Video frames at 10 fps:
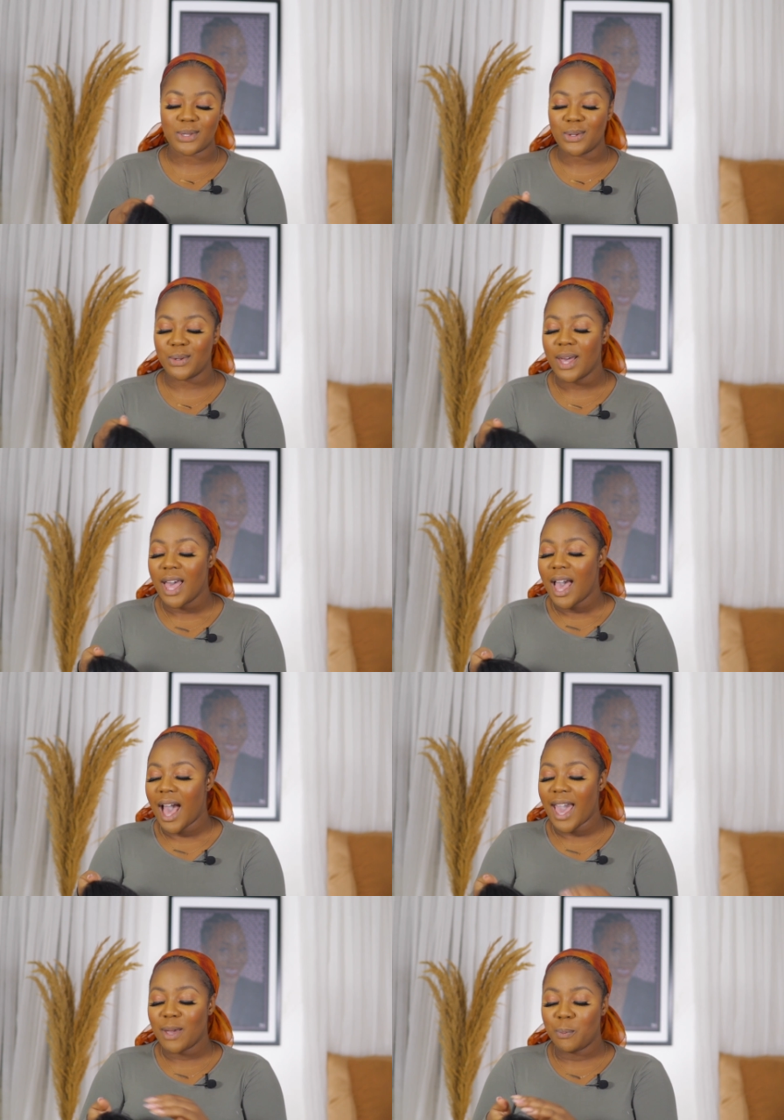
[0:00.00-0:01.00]
So
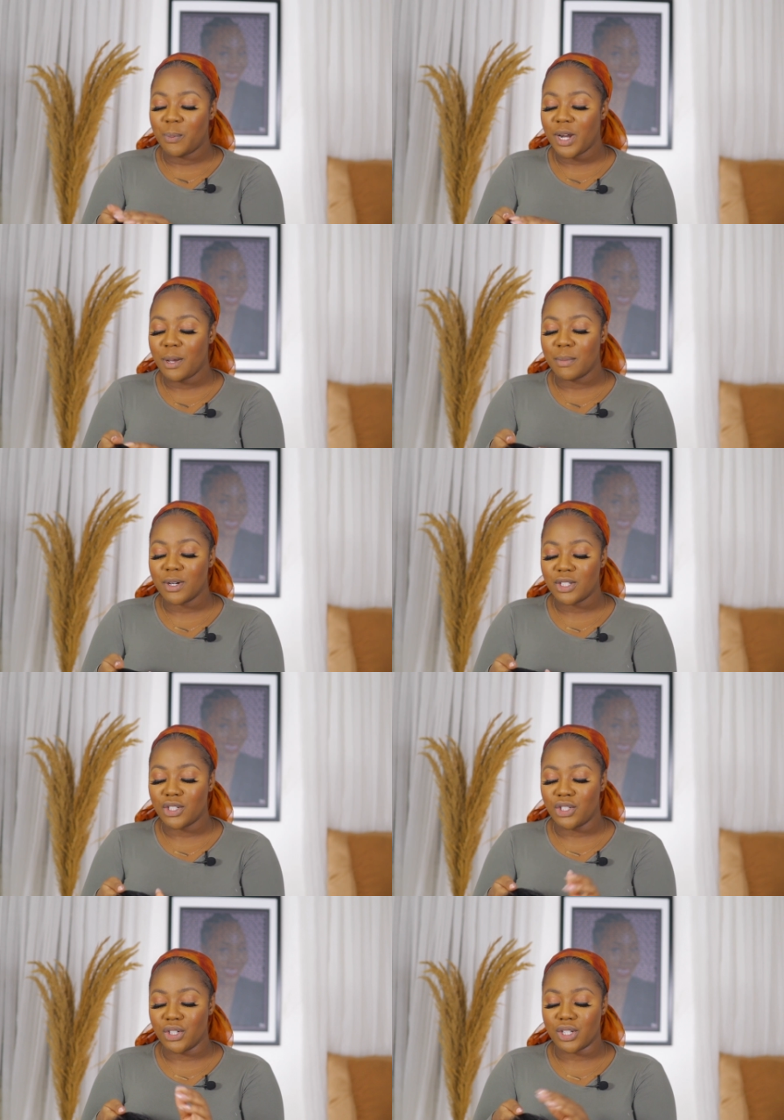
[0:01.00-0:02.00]
I pretty
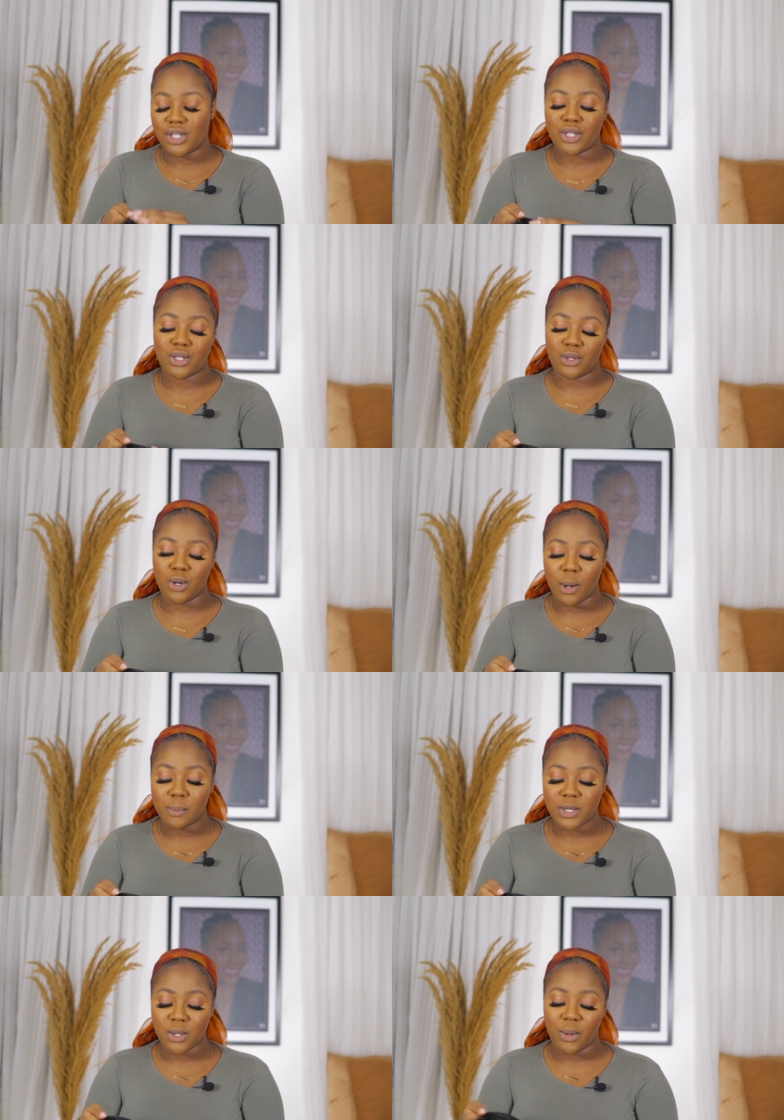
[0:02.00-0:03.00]
much just
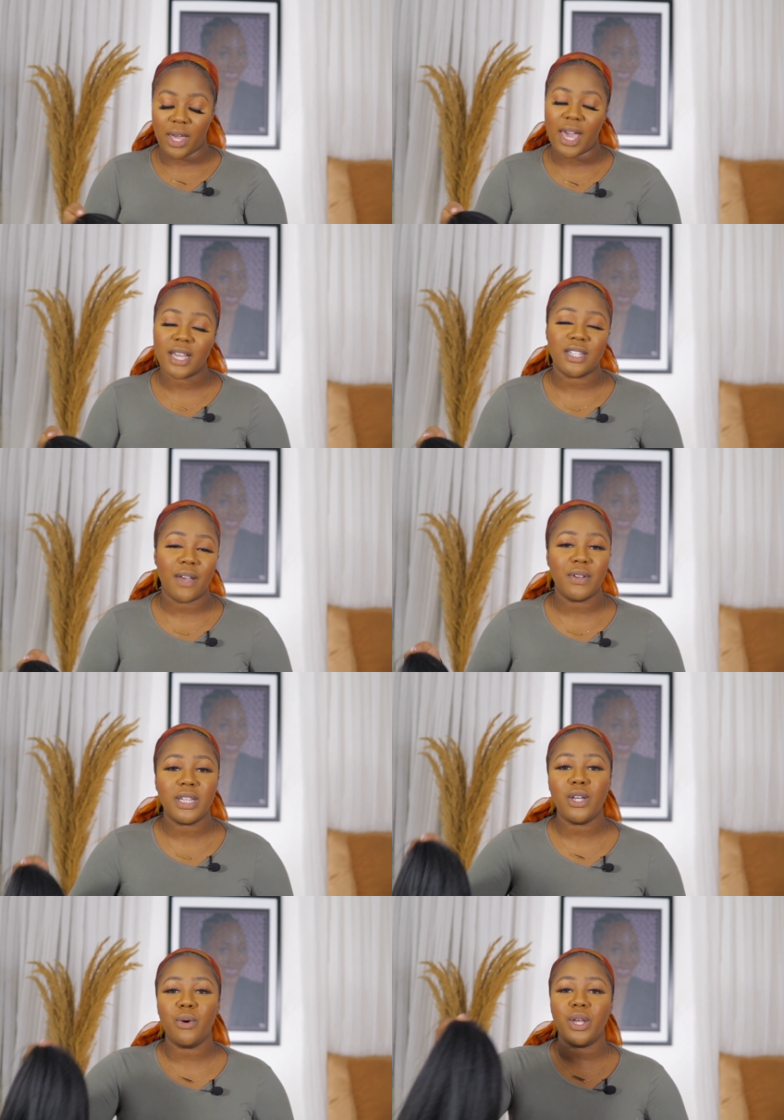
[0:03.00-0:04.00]
stopped. Okay,
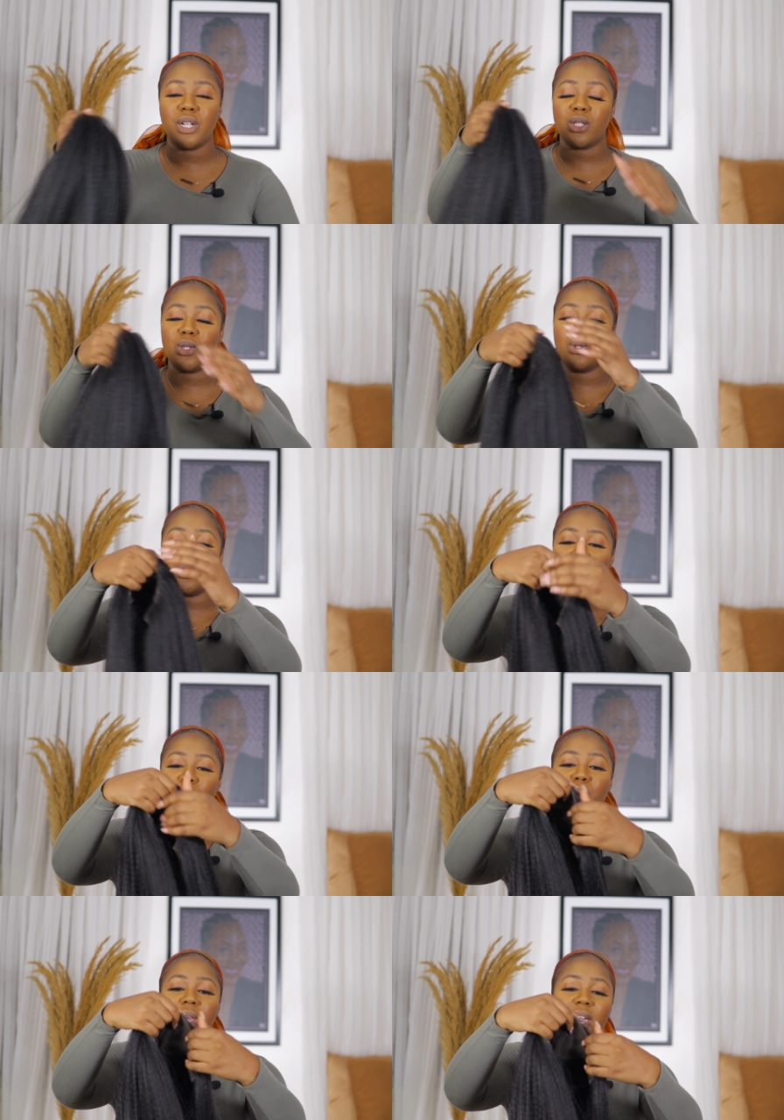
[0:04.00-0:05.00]
definitely going into the
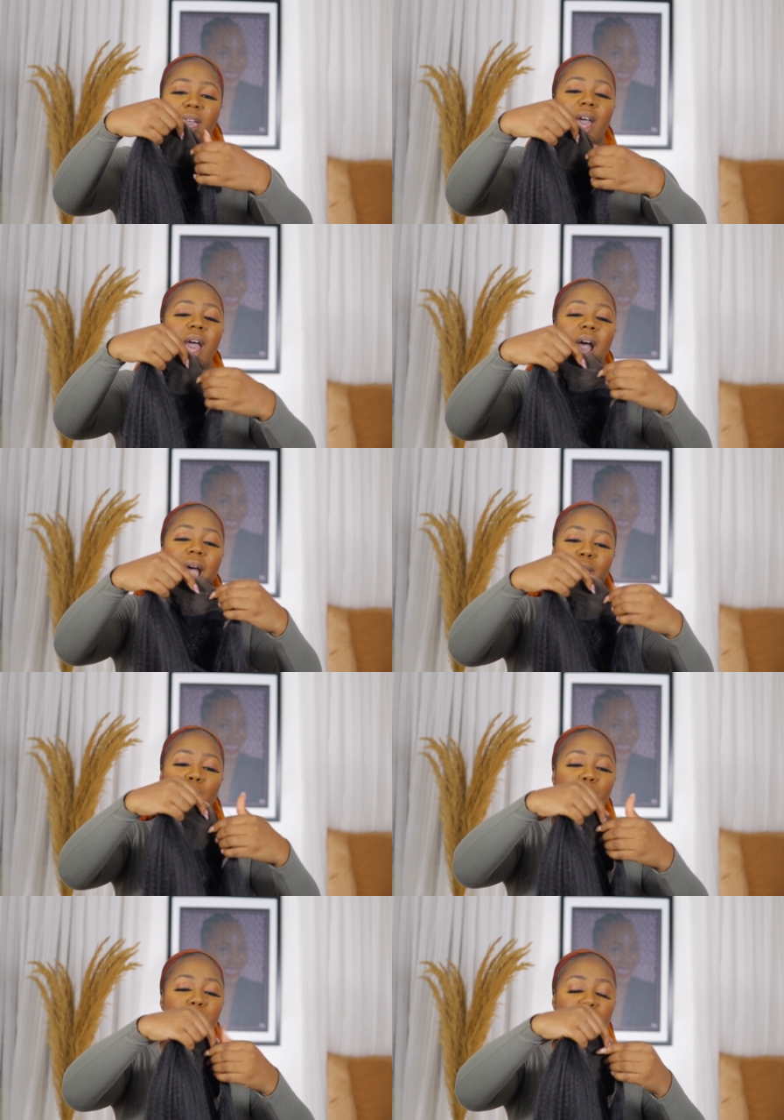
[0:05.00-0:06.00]
new year, I hope